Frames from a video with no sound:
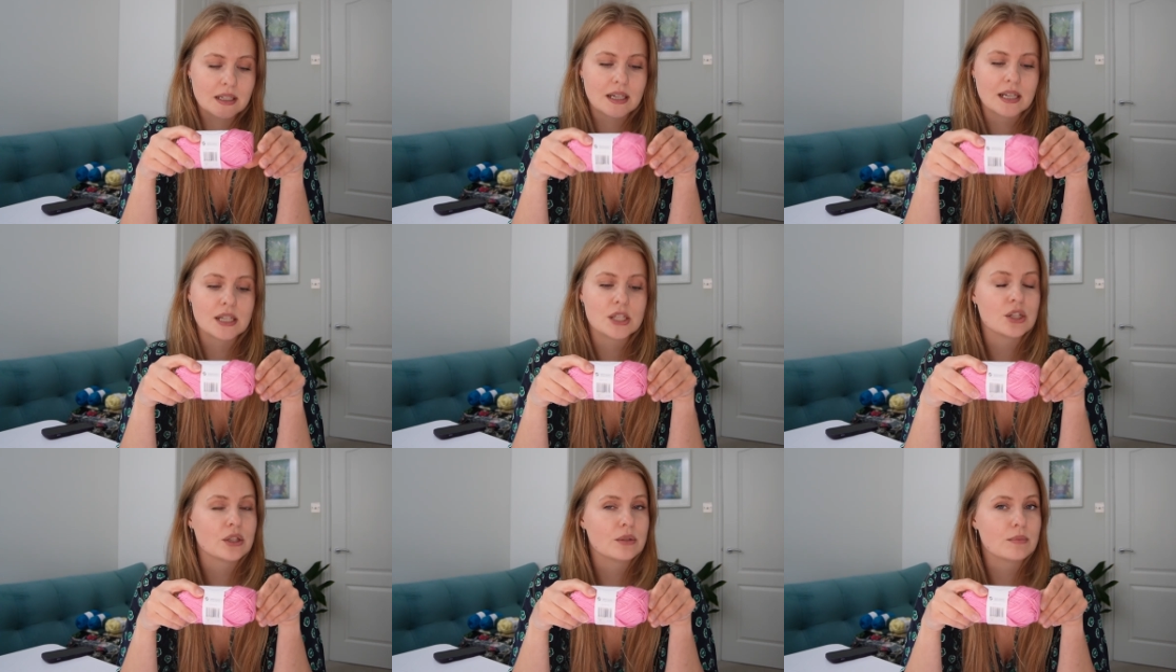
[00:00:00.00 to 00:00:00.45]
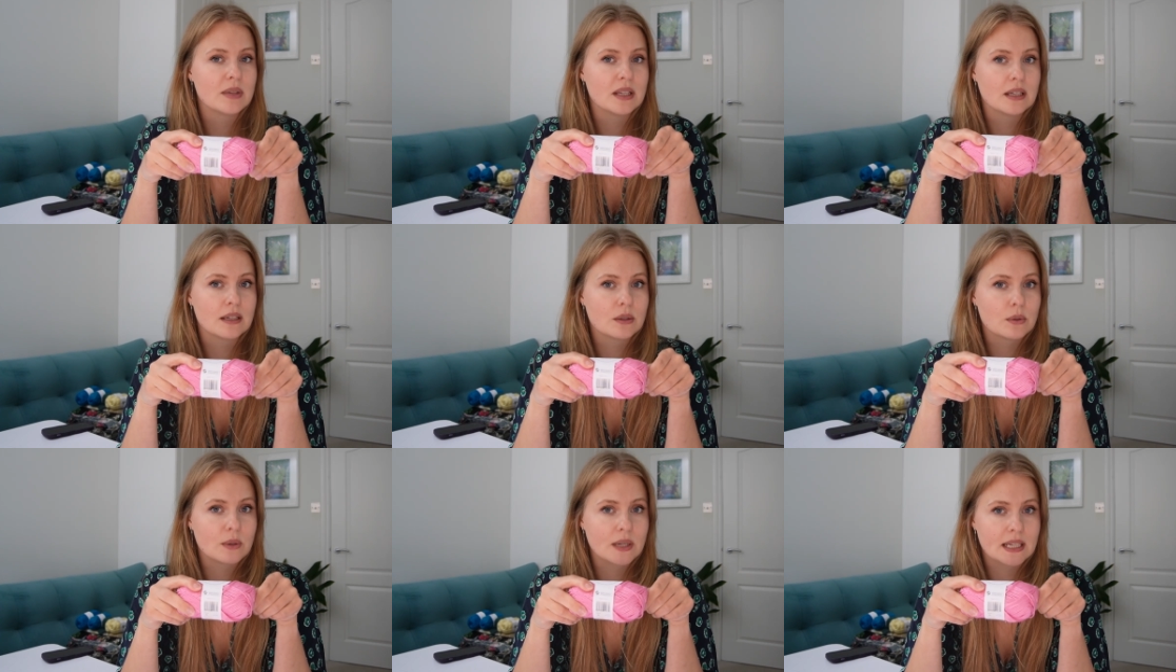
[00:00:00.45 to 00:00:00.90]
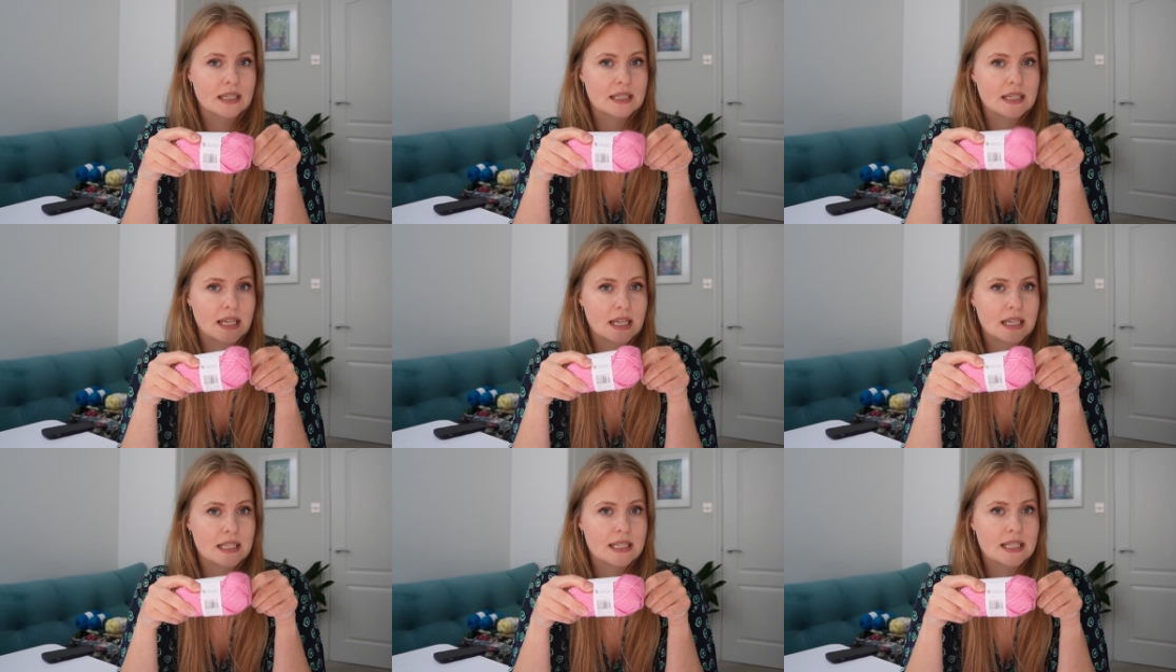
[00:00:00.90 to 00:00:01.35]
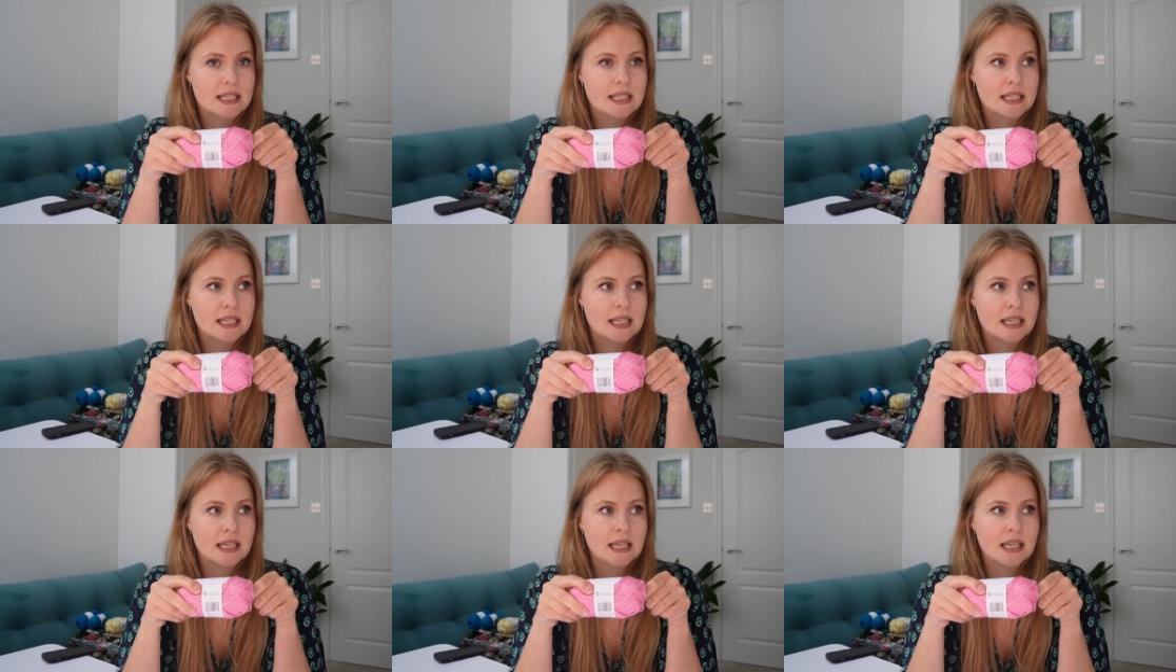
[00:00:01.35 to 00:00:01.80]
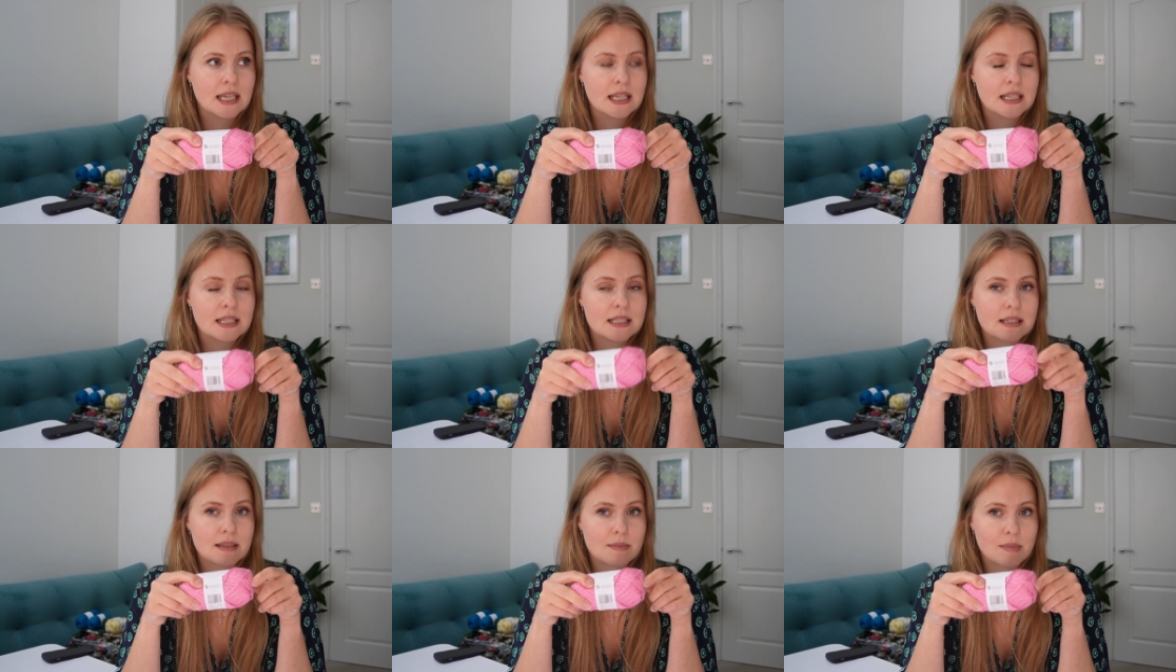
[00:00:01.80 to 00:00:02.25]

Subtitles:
It should be a quick knit, so